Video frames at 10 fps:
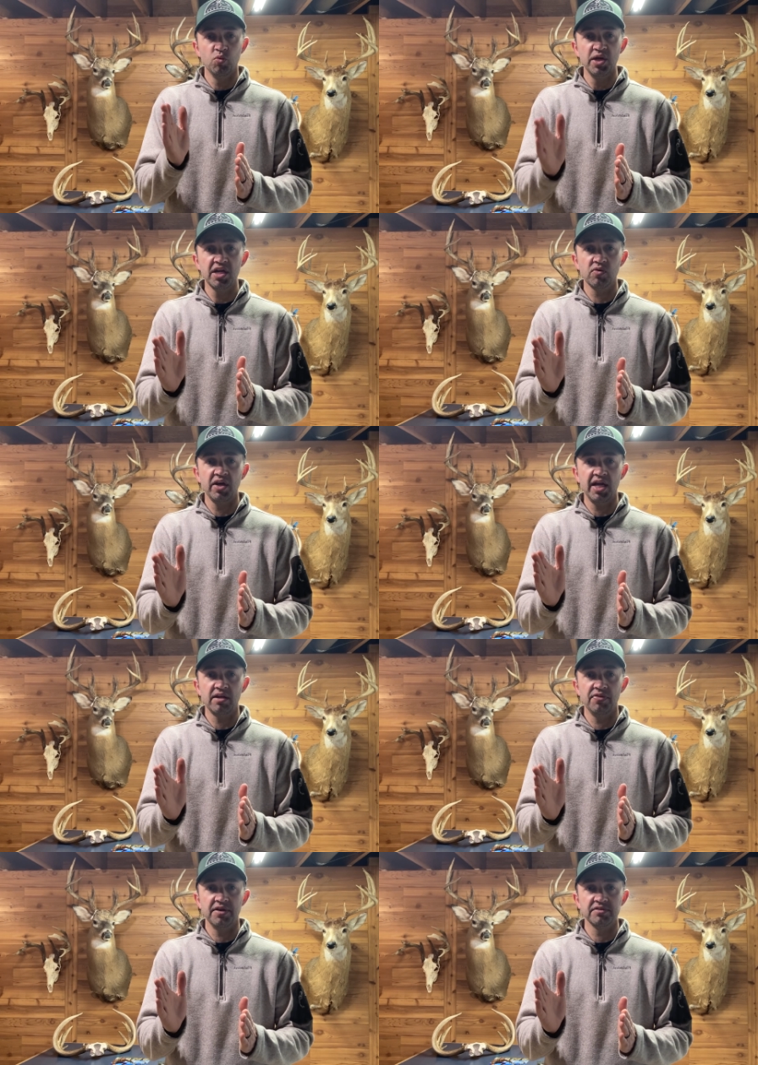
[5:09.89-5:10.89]
We
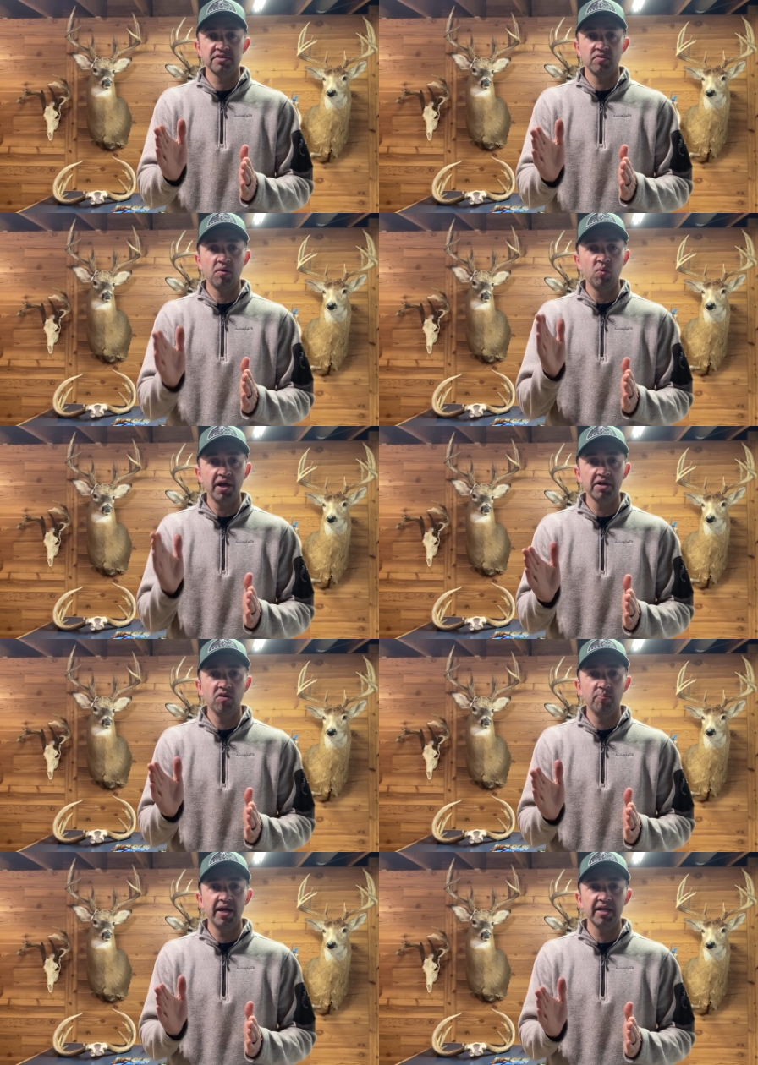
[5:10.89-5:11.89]
created this. So I want to
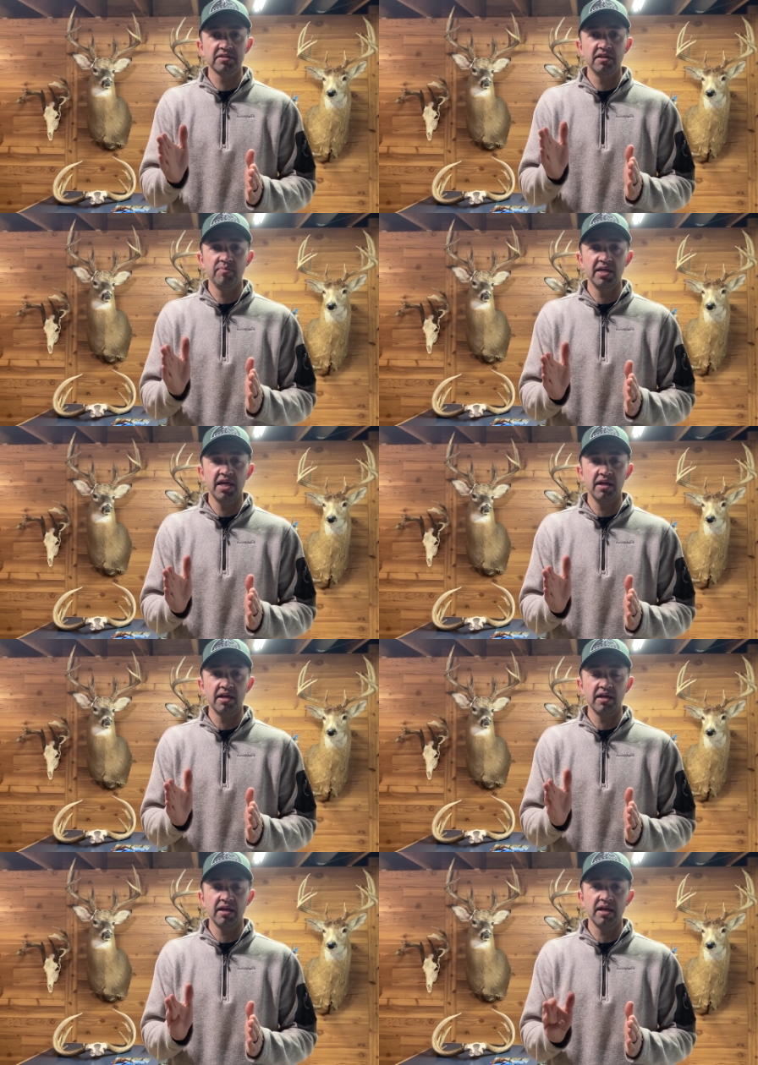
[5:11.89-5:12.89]
go back to the
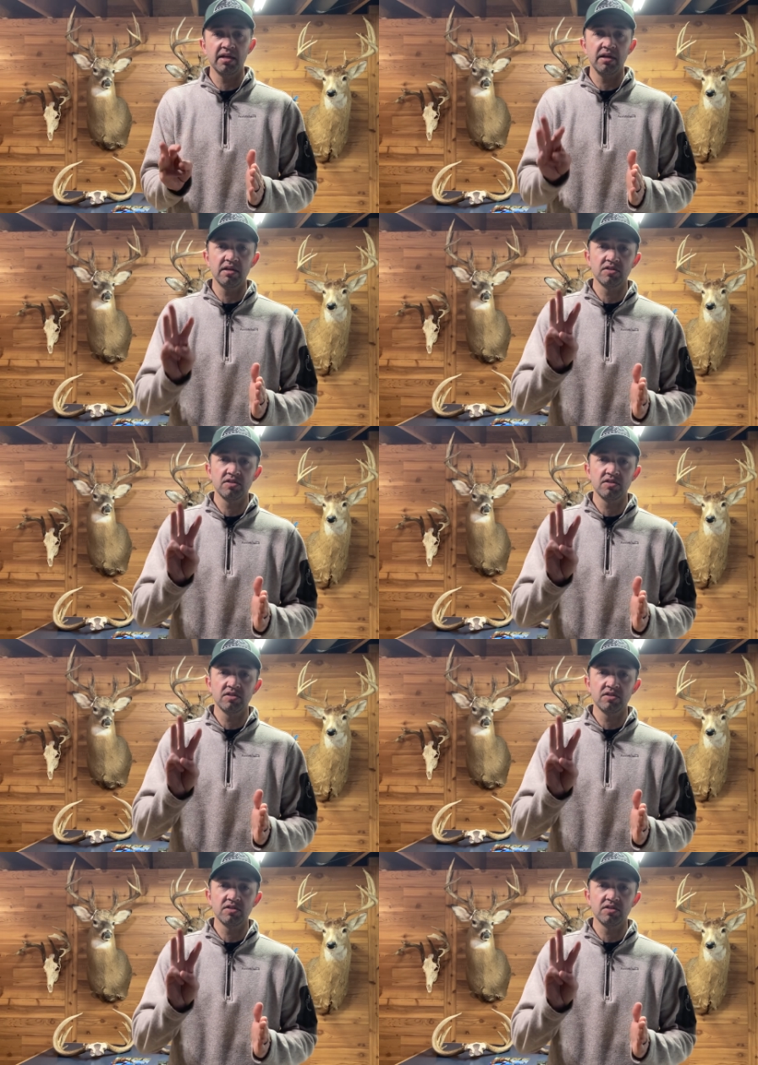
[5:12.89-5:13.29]
beginning and